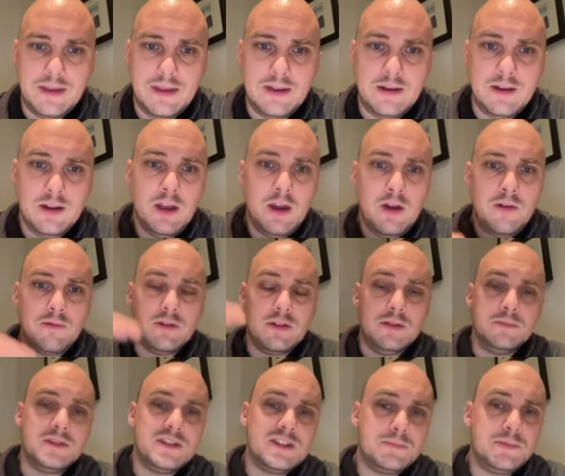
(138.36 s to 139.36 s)
then for
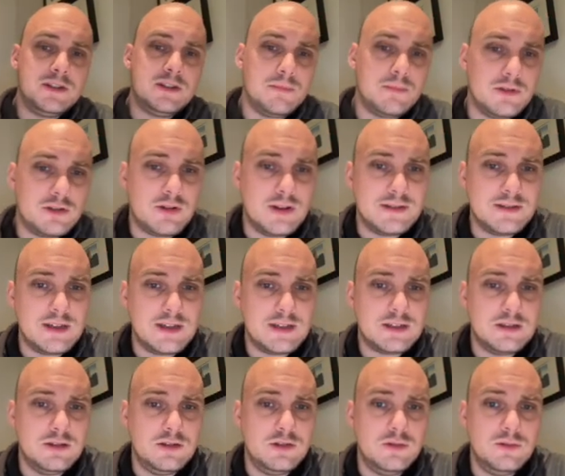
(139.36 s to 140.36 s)
them to speed up the
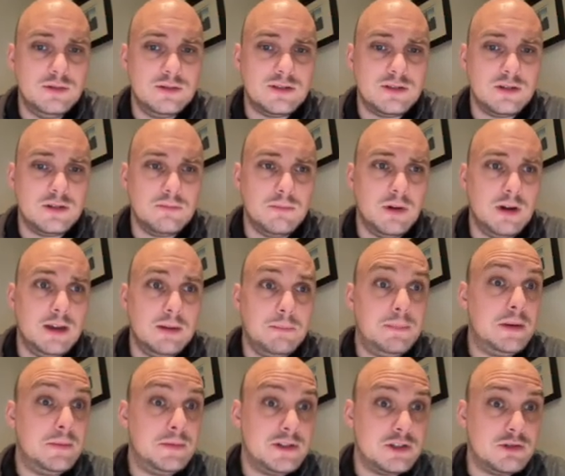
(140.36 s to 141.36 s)
transaction, you insert my
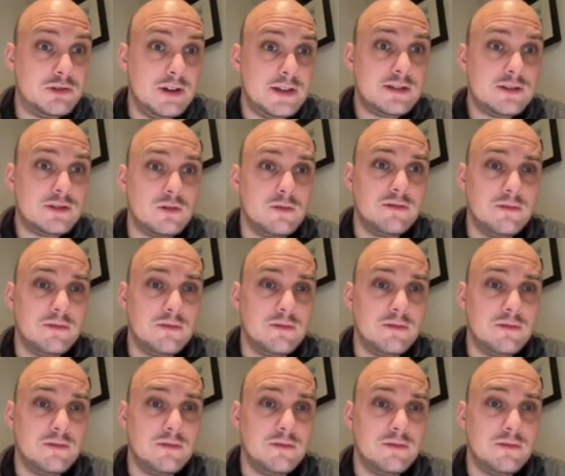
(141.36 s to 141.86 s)
payment address. So